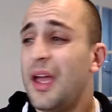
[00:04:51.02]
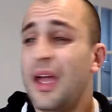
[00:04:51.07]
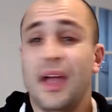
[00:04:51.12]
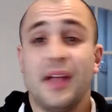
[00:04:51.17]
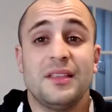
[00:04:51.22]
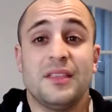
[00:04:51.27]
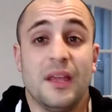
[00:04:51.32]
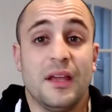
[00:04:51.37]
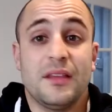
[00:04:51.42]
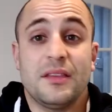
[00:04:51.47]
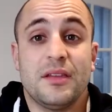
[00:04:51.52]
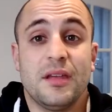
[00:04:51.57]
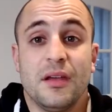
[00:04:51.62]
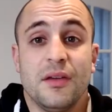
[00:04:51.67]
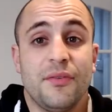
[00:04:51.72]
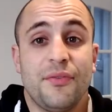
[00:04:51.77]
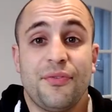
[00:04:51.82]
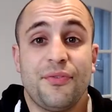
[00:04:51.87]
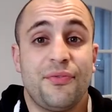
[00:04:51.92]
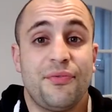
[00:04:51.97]

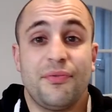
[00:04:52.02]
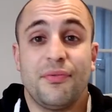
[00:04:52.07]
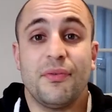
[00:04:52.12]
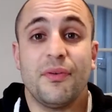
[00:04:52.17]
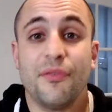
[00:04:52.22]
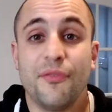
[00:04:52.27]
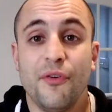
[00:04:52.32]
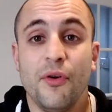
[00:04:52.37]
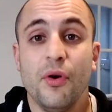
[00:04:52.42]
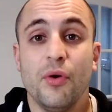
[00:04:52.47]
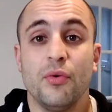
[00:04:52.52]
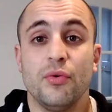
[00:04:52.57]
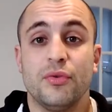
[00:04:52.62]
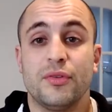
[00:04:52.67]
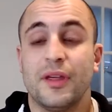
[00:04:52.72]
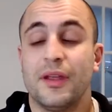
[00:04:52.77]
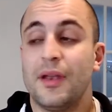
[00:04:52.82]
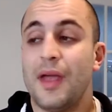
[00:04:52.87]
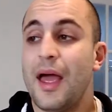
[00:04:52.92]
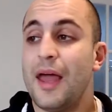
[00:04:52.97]
addictive foods. And,